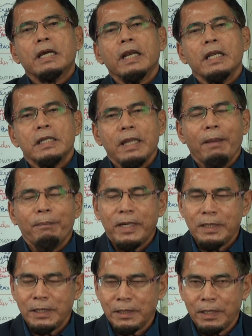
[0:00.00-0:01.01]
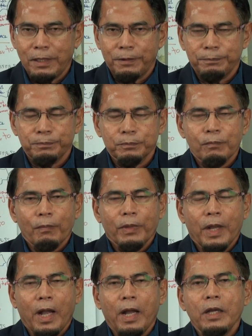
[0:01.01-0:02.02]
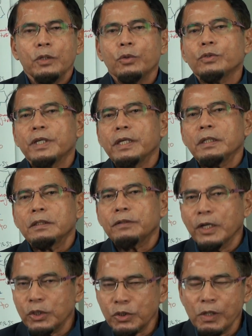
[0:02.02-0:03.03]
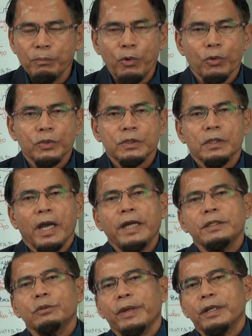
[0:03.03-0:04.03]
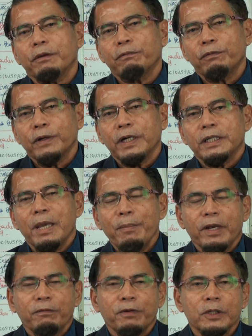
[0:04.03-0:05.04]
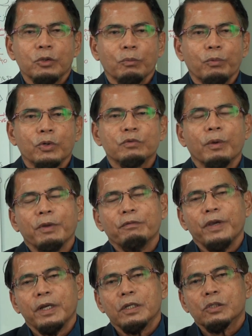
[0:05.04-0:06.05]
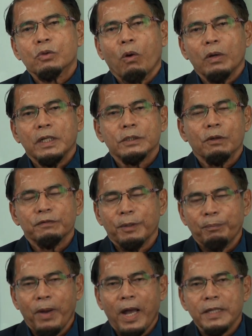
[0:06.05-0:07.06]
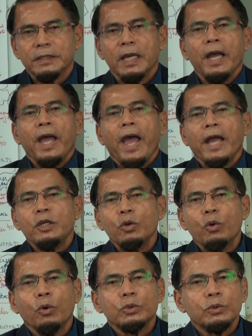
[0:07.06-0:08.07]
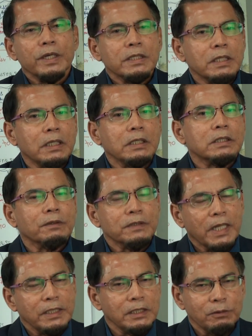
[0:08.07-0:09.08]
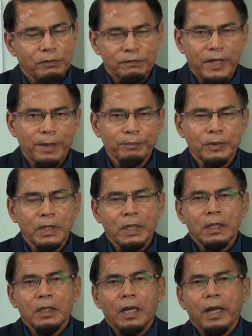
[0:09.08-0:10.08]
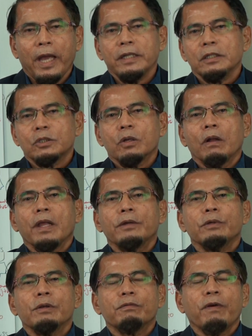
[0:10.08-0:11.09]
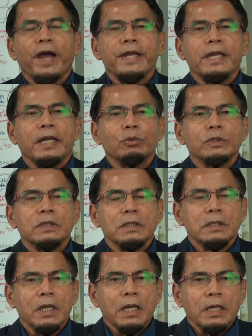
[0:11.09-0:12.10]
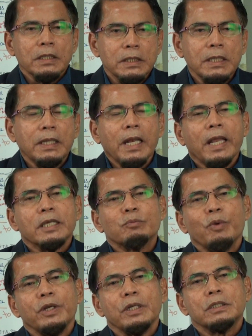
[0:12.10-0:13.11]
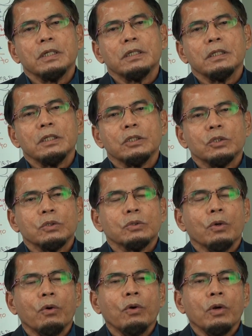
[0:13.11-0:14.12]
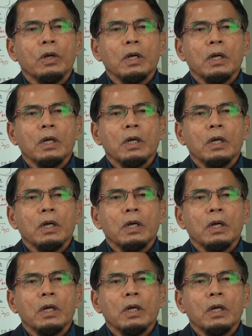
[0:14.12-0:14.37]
great depth and detail using traditional books. They may refer to books from the various scholars of the past, and you go through a series of studies with them. And inshallah, you'll find that those detailed explanation is so